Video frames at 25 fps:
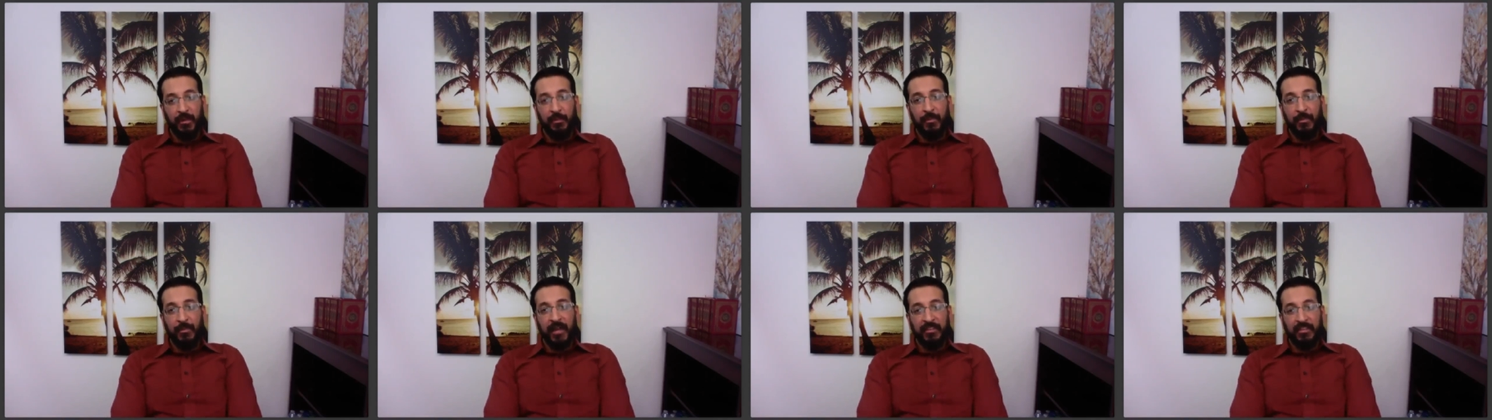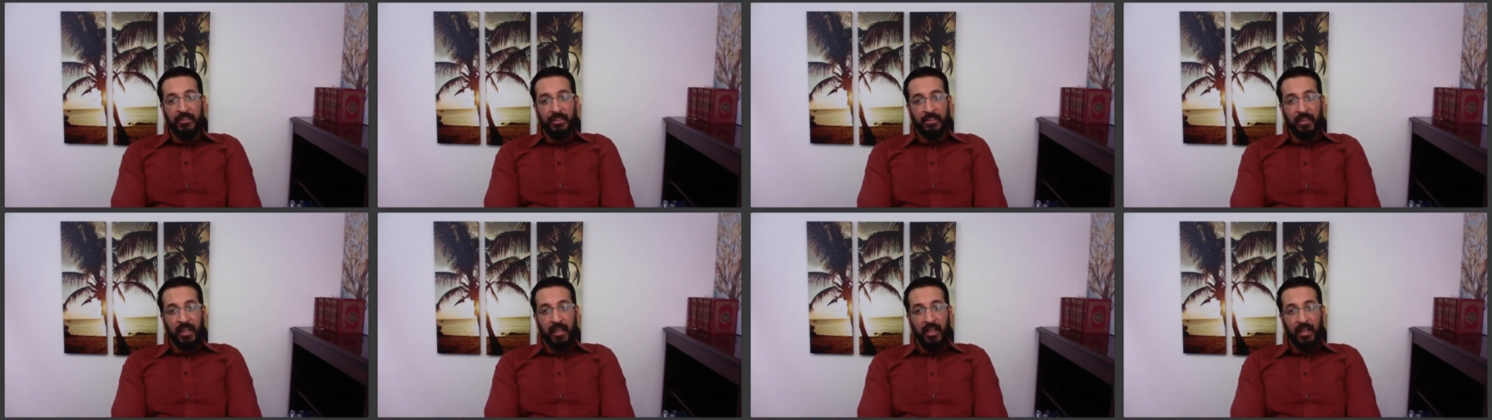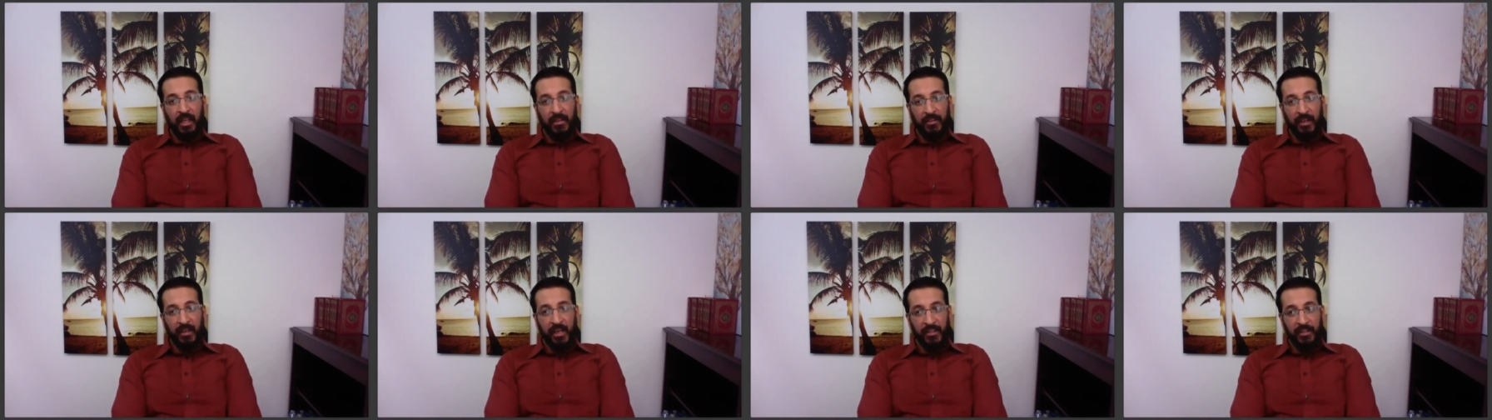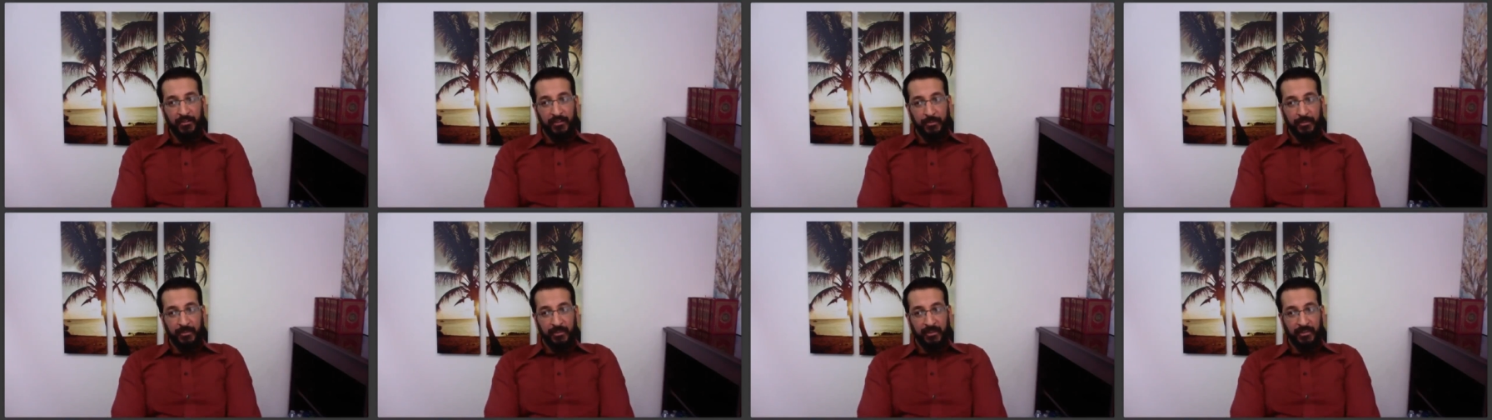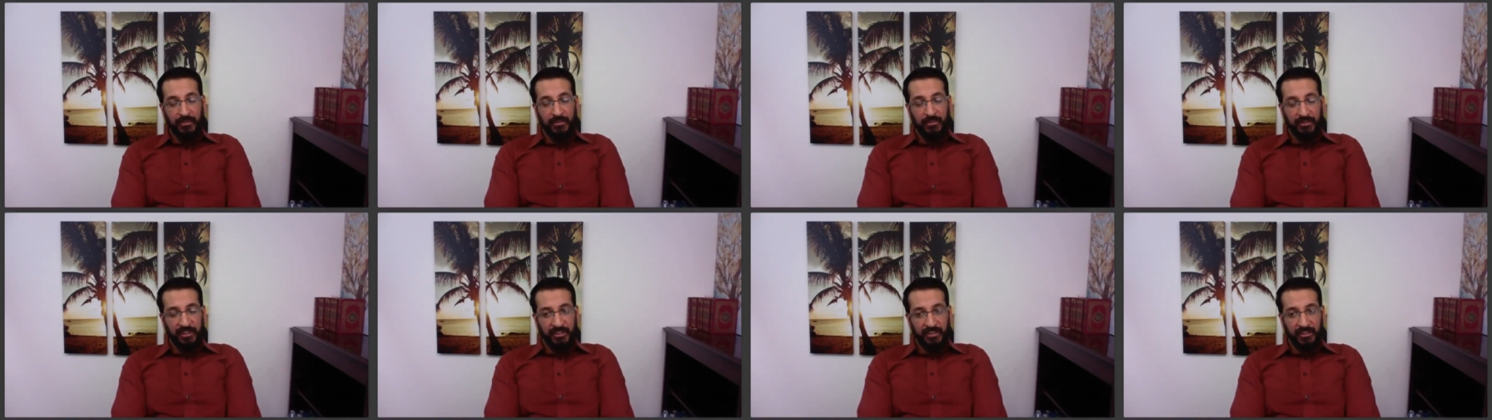mental health hospital,
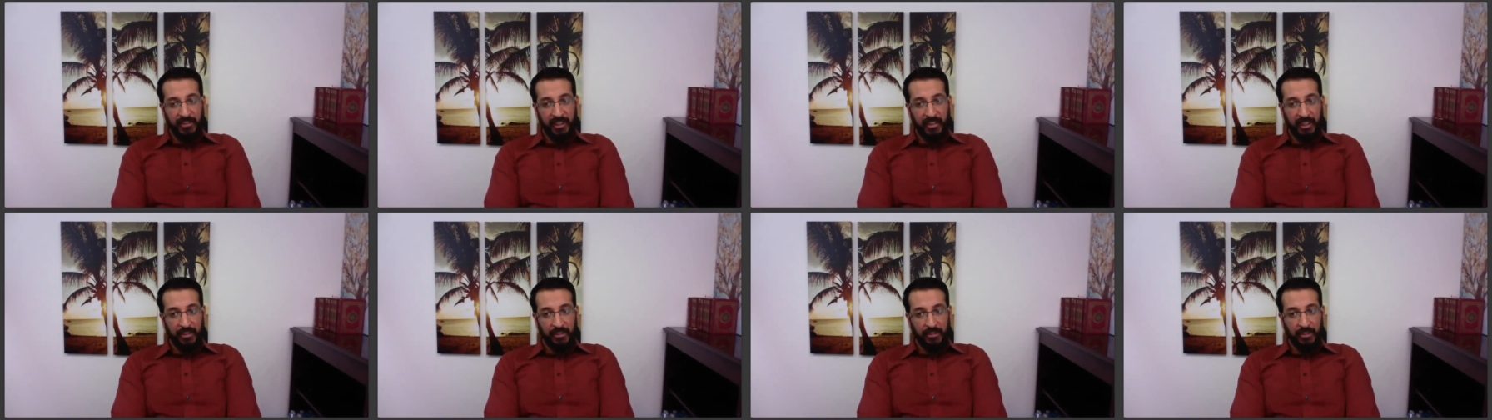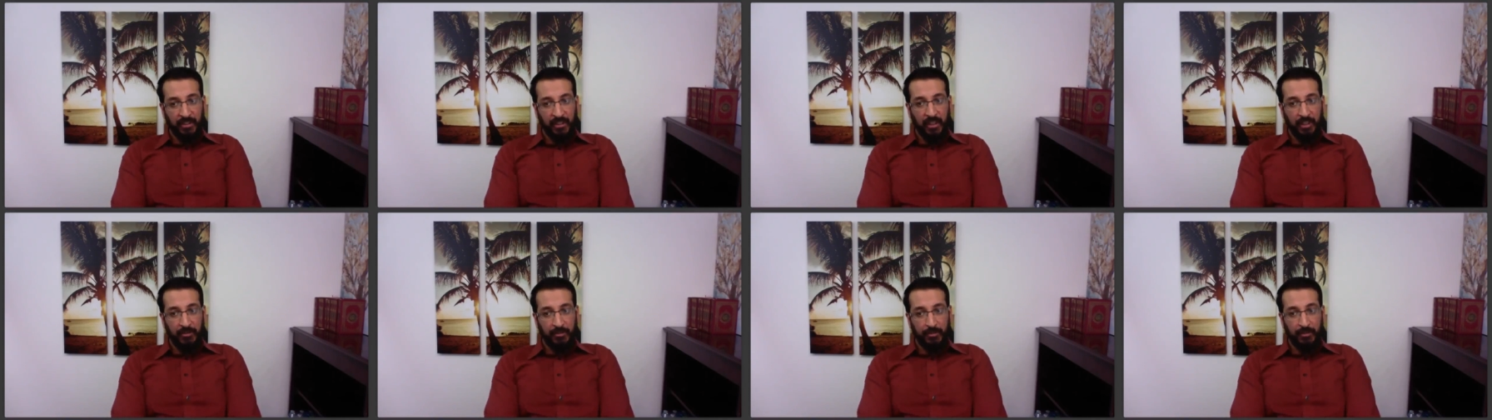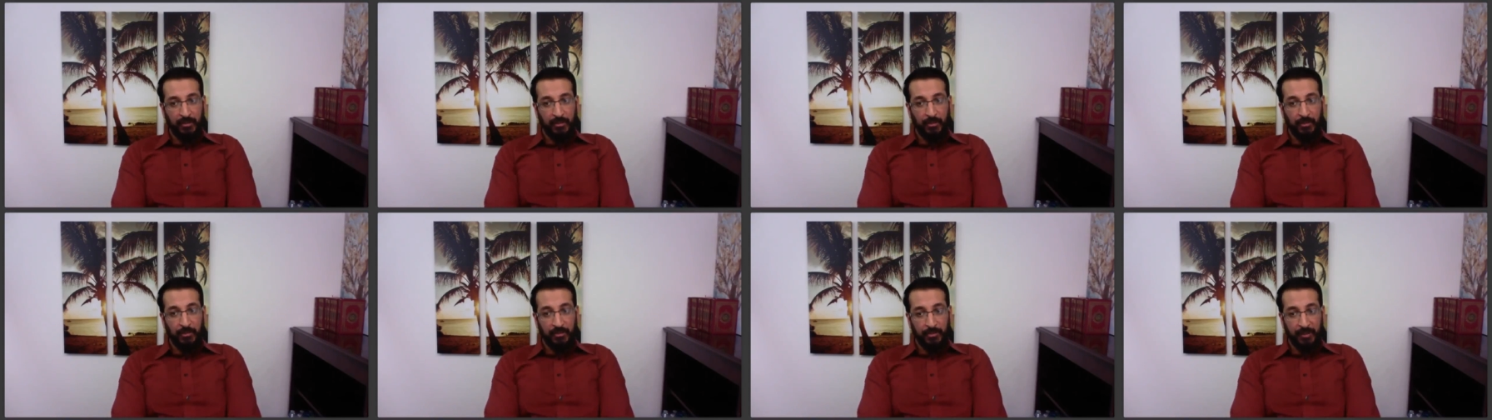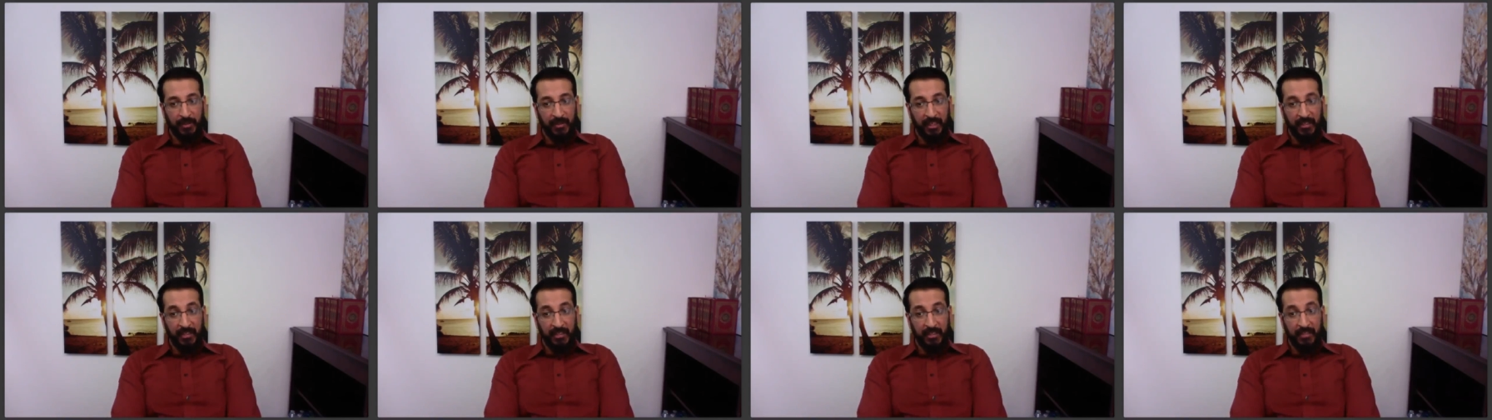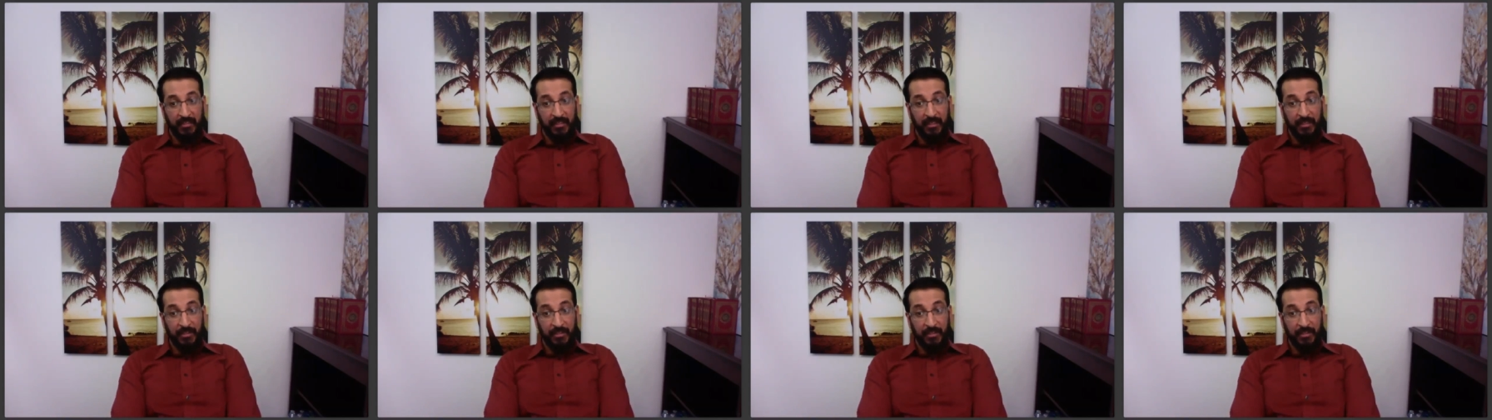this first psychiatric hospital was made.